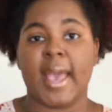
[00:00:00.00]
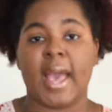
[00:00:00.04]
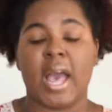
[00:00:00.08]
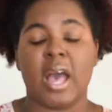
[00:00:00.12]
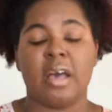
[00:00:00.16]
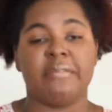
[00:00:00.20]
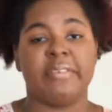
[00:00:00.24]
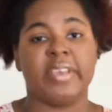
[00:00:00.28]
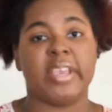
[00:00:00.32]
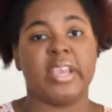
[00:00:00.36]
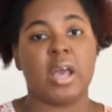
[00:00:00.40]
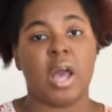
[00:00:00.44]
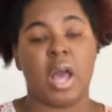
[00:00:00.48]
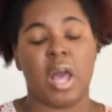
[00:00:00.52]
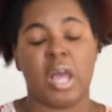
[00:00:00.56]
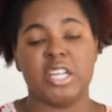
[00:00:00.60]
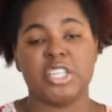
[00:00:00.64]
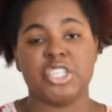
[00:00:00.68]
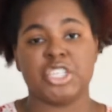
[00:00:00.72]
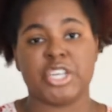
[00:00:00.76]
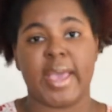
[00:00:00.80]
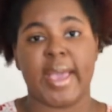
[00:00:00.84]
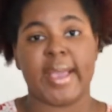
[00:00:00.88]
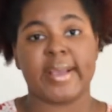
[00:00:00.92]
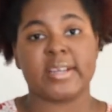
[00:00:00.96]
have a
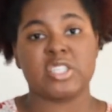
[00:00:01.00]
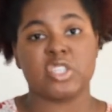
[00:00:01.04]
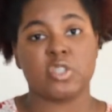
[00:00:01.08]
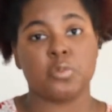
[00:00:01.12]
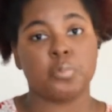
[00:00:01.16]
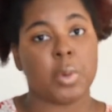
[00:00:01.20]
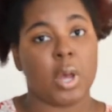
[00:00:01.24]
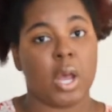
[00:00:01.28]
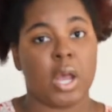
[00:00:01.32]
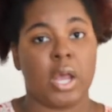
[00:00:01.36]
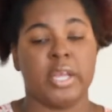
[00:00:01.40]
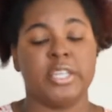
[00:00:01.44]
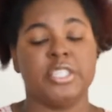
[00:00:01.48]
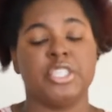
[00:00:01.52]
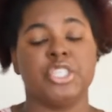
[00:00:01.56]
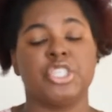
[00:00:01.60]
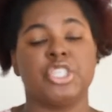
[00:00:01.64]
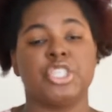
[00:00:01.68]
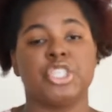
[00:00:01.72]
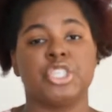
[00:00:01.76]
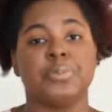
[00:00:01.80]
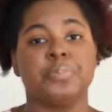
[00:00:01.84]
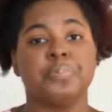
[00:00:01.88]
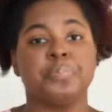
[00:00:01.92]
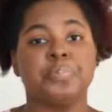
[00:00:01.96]
Konjac
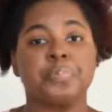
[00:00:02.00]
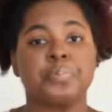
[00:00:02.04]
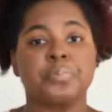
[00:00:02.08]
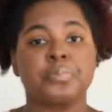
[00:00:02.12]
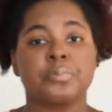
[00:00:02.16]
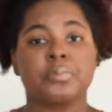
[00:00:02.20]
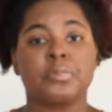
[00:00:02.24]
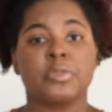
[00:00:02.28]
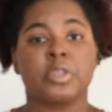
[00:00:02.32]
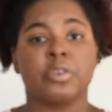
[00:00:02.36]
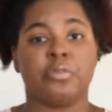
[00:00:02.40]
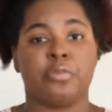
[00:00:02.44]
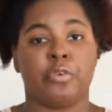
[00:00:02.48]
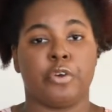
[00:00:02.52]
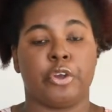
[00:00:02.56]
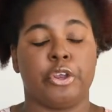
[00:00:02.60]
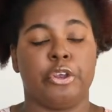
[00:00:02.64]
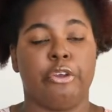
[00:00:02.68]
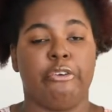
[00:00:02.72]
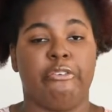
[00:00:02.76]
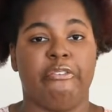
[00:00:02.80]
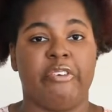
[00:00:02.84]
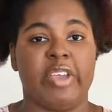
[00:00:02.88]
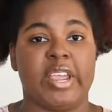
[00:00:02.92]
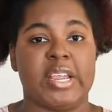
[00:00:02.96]
sponge for
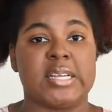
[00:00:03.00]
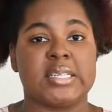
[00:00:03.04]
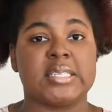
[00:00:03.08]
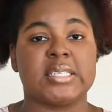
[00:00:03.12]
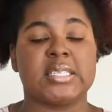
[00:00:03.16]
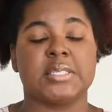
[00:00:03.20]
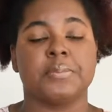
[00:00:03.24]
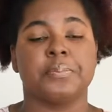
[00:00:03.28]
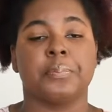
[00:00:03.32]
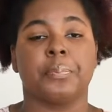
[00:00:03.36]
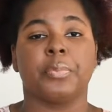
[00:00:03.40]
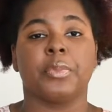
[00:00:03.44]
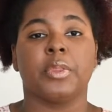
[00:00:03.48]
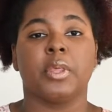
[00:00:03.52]
your face.